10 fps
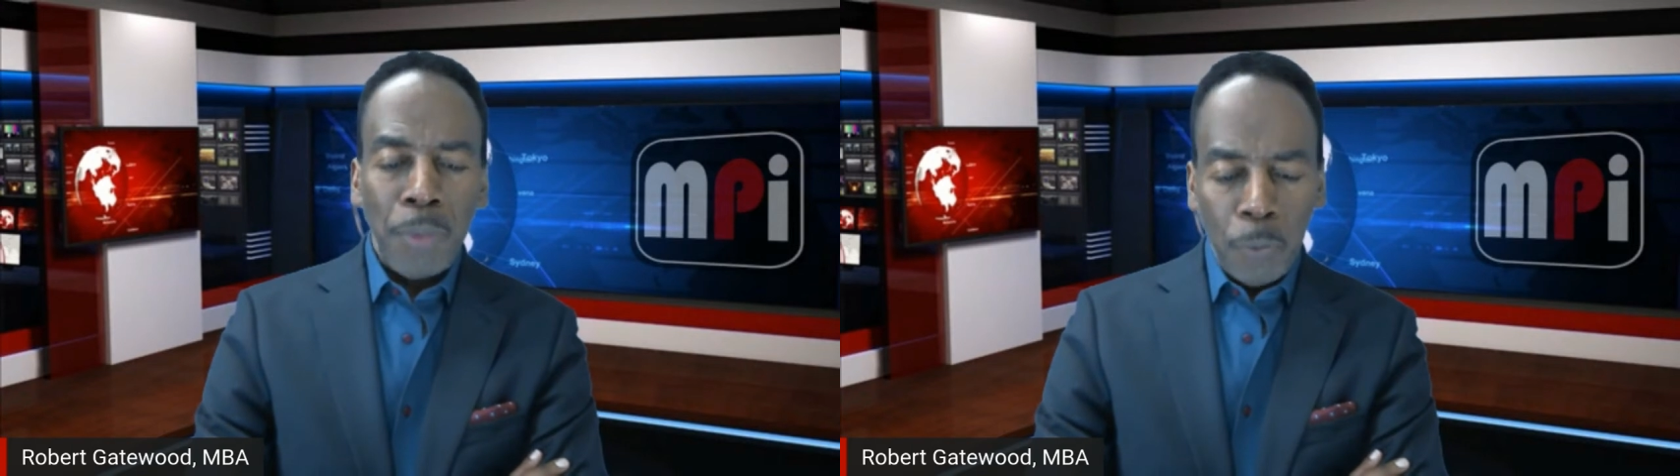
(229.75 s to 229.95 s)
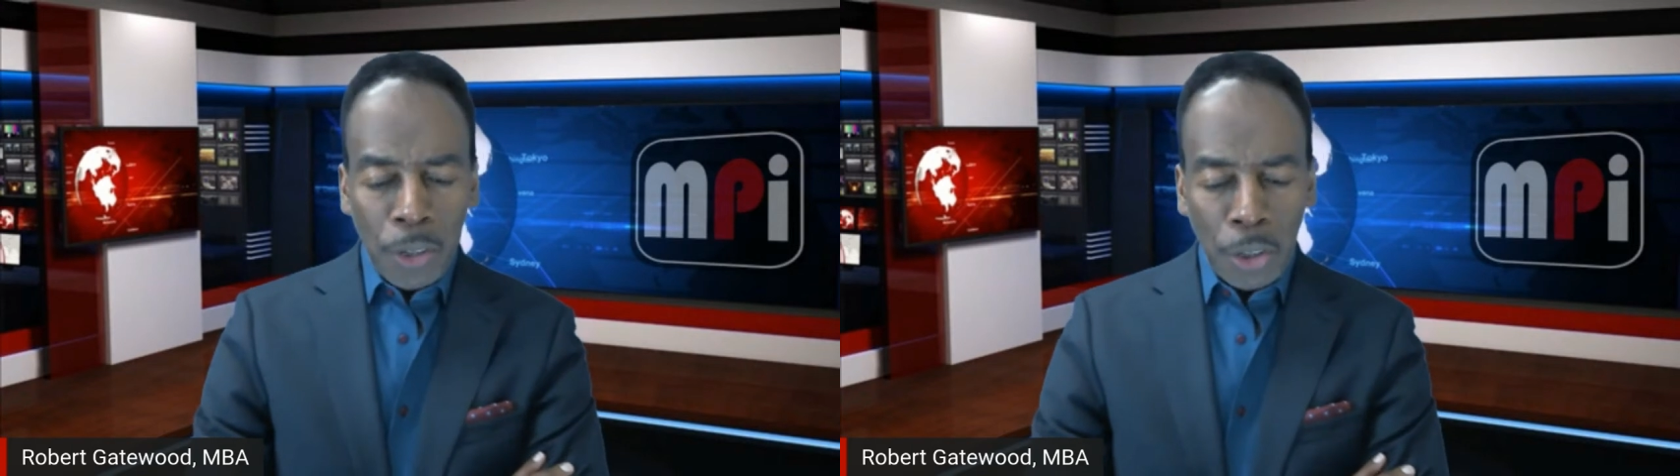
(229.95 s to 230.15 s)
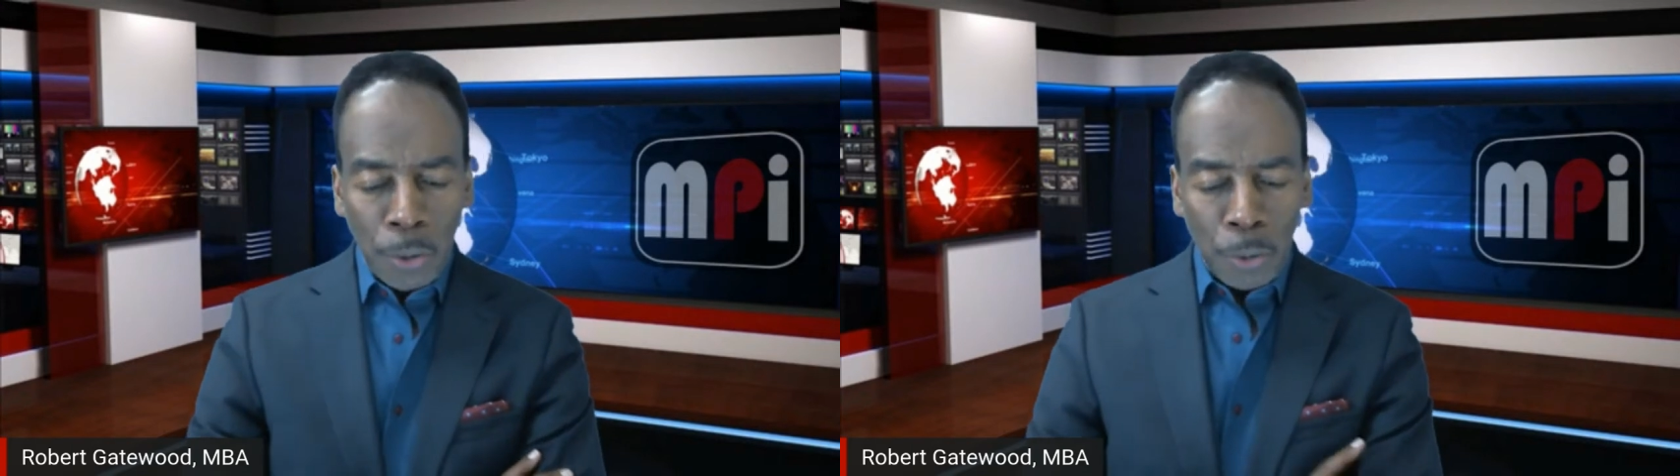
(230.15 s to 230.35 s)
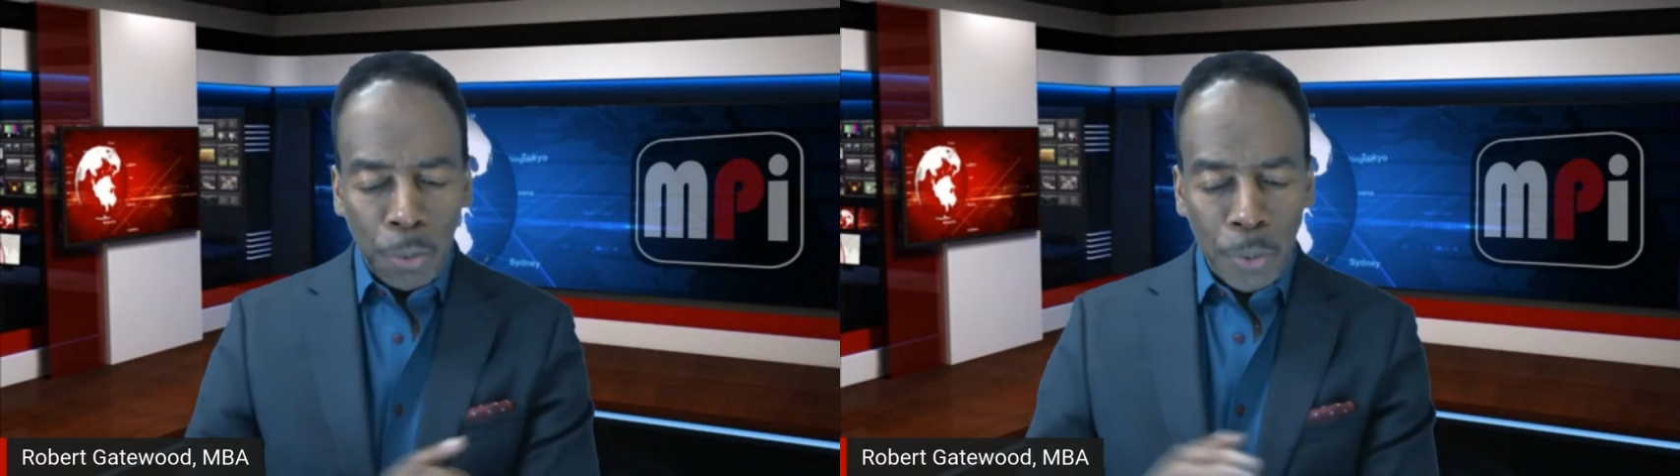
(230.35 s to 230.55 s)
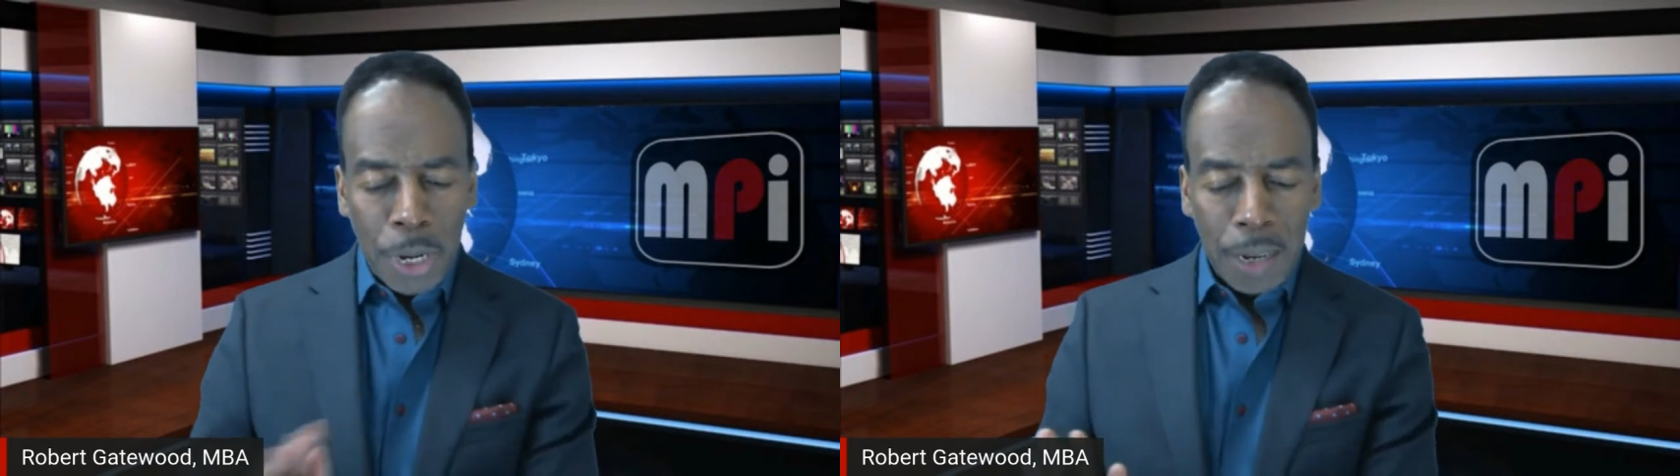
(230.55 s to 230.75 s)
once you
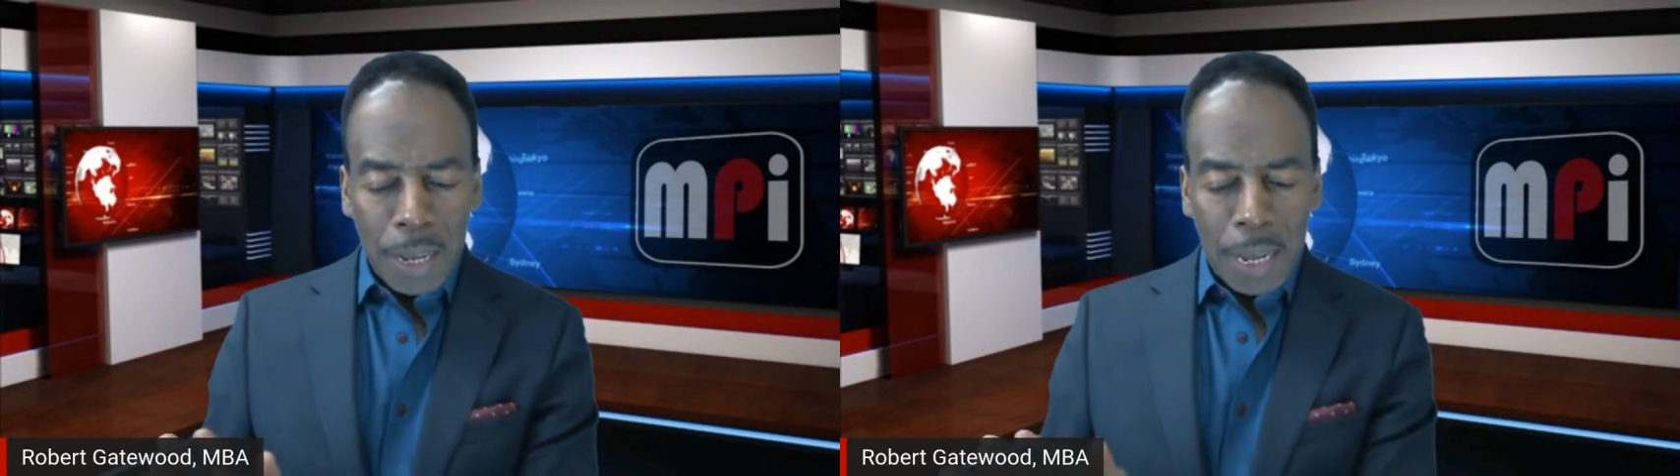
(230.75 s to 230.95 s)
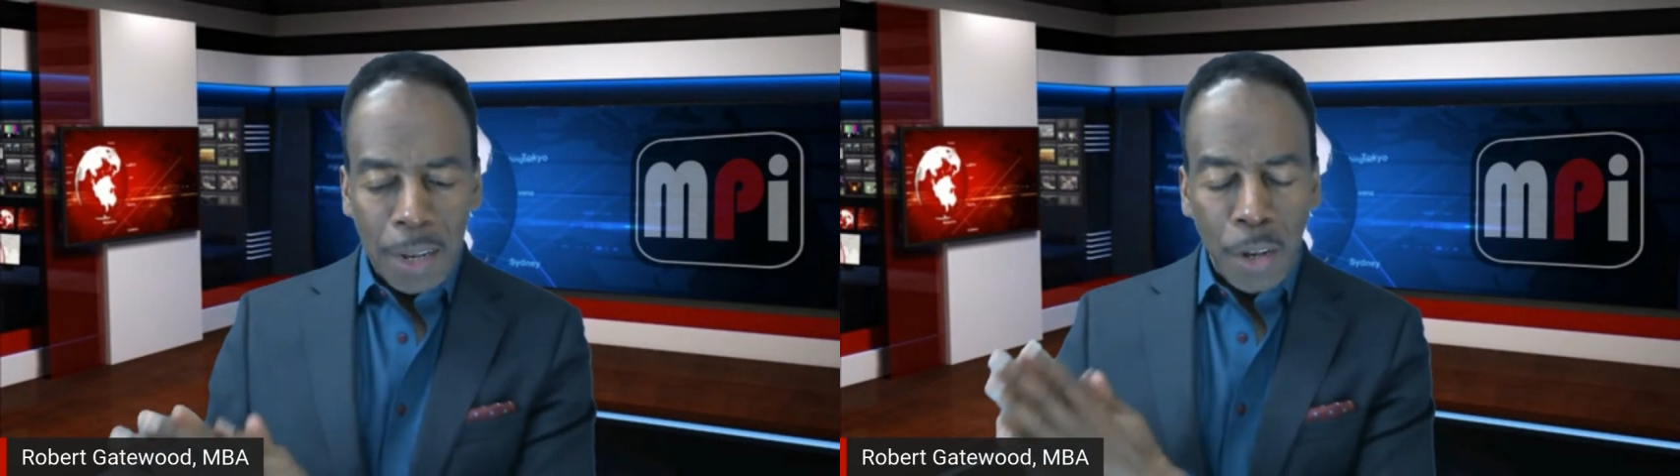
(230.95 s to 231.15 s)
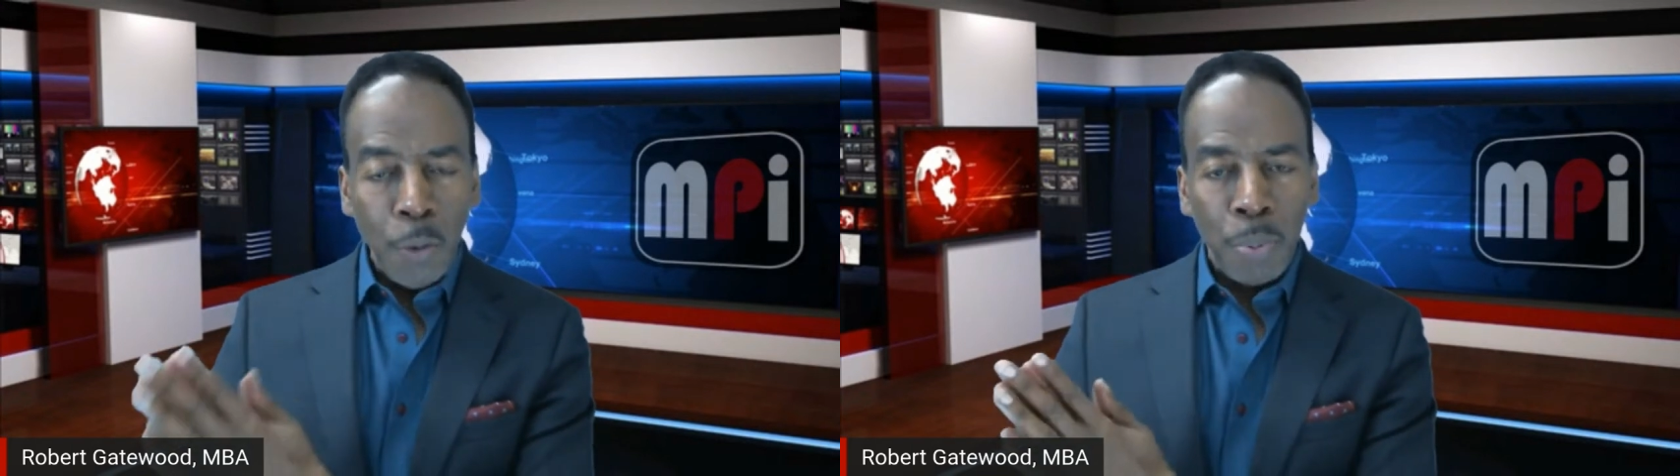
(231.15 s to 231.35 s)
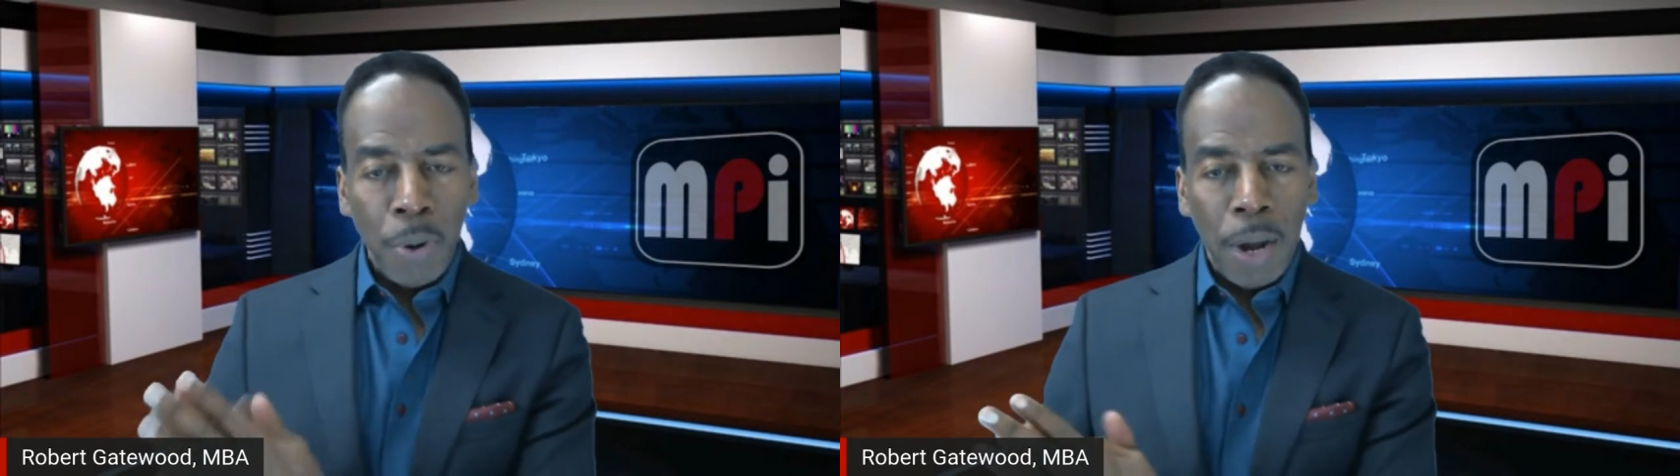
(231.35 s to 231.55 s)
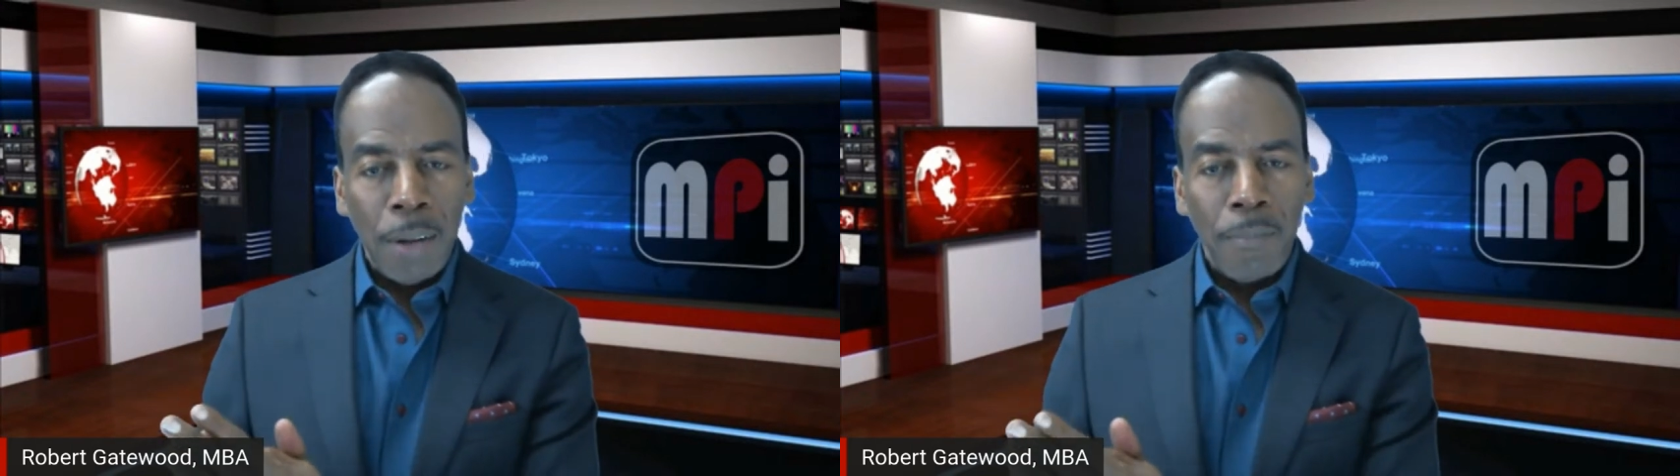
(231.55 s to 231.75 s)
create that new
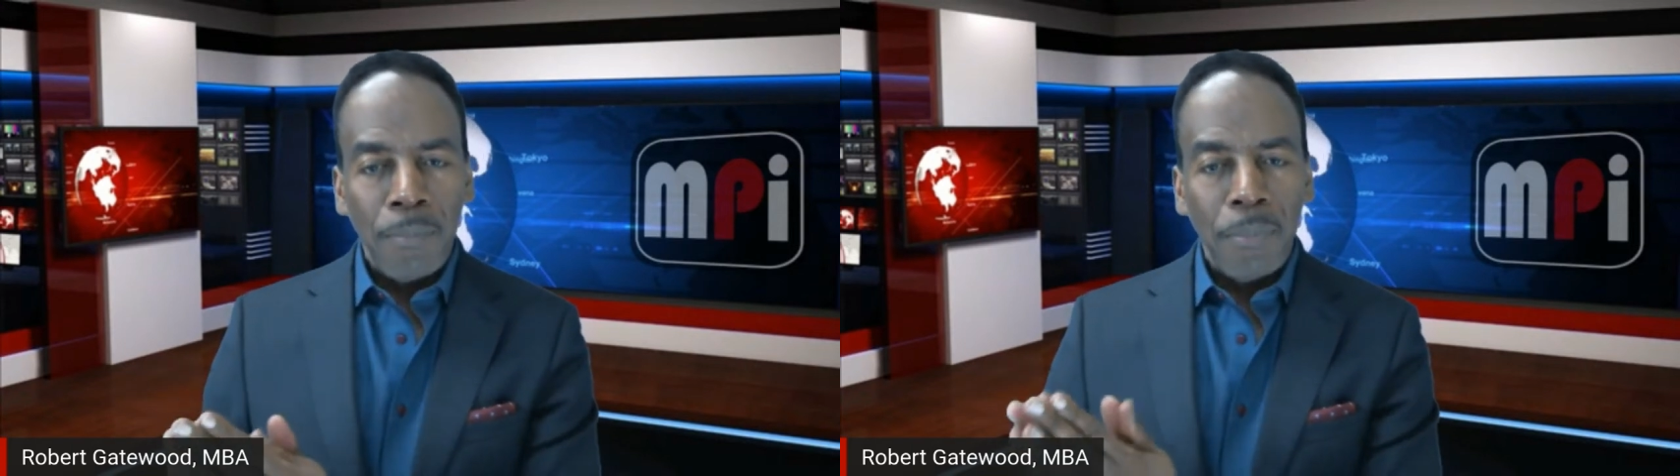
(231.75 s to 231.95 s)
product,